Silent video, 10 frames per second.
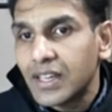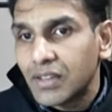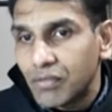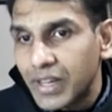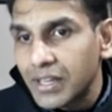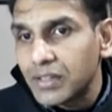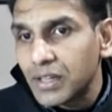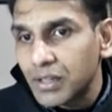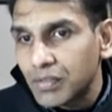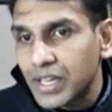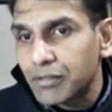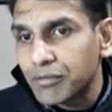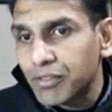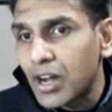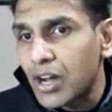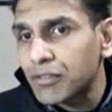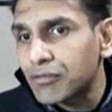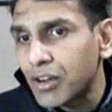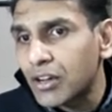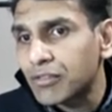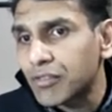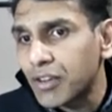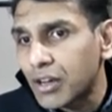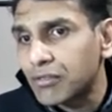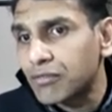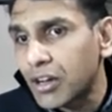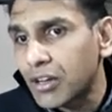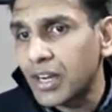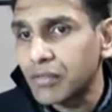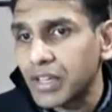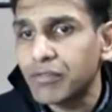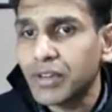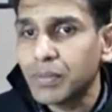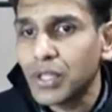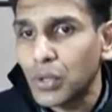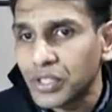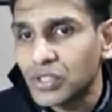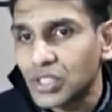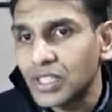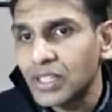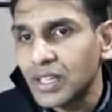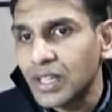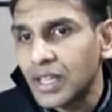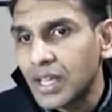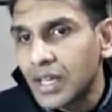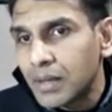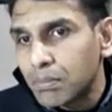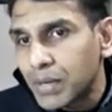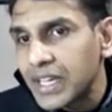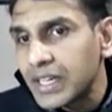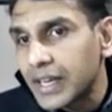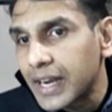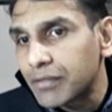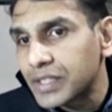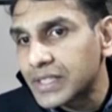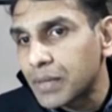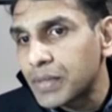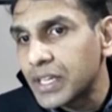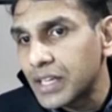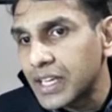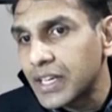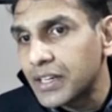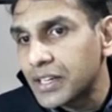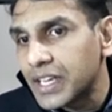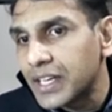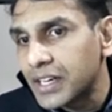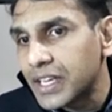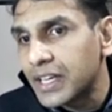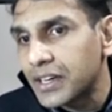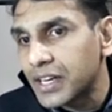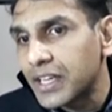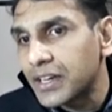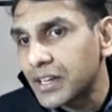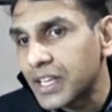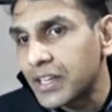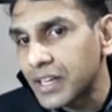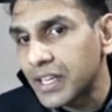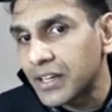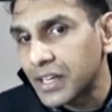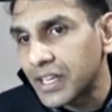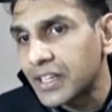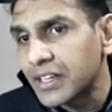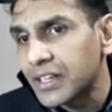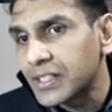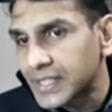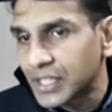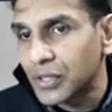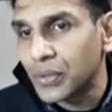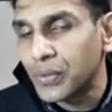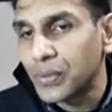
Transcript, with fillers: when we are far, far, far, far away from the origin, my graph is coming near, near, near, near, near, near, near 0.